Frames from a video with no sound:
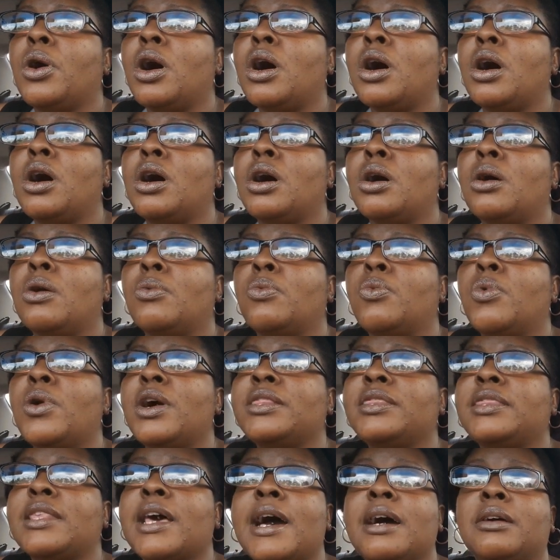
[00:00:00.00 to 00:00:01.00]
uh
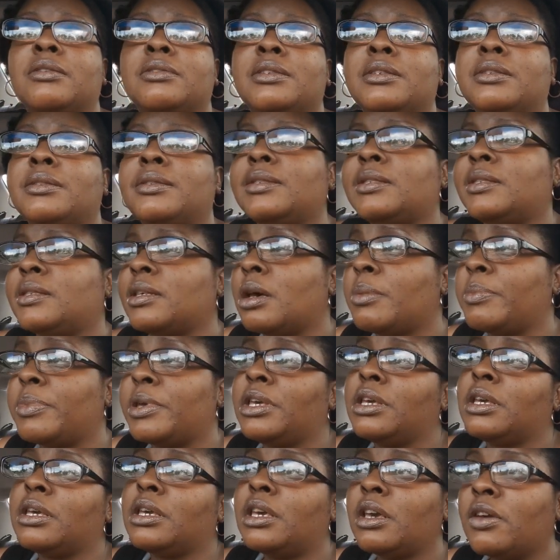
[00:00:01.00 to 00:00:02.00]
one thousand
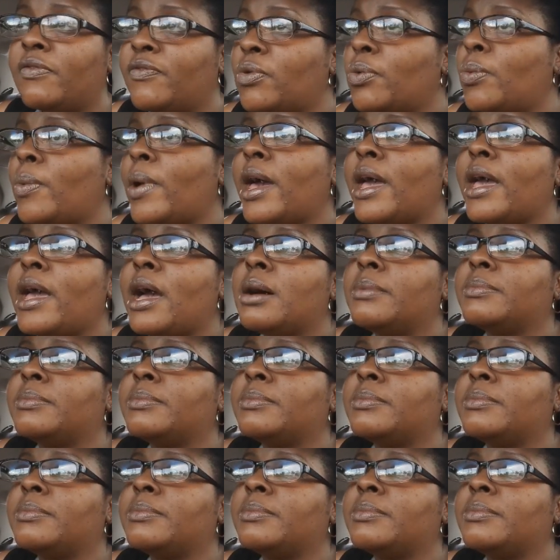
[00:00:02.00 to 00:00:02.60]
subby giveaway.